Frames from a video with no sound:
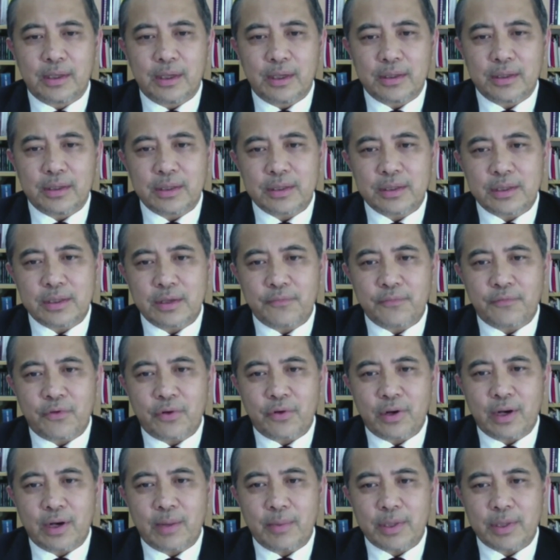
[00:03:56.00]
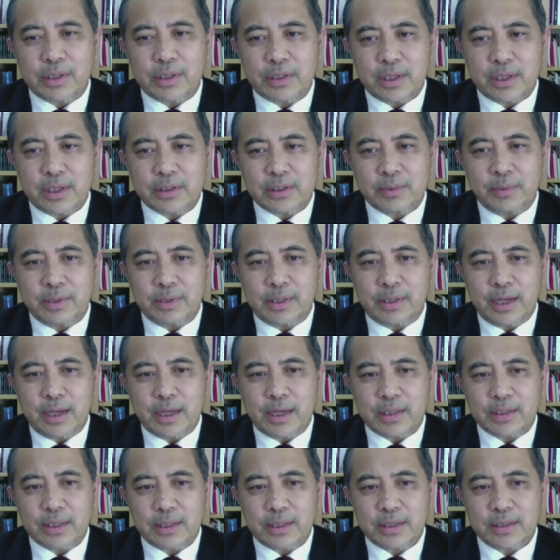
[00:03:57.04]
The urgency for climate change
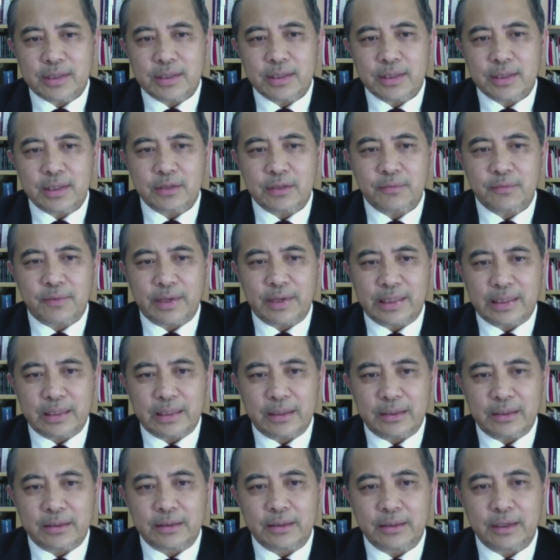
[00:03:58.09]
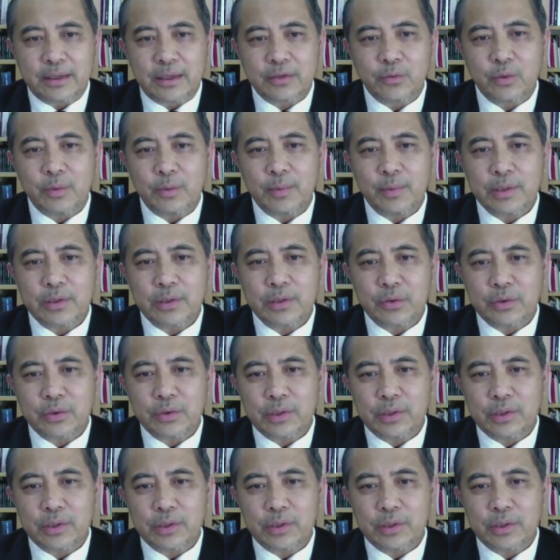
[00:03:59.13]
mitigations is vital, as we must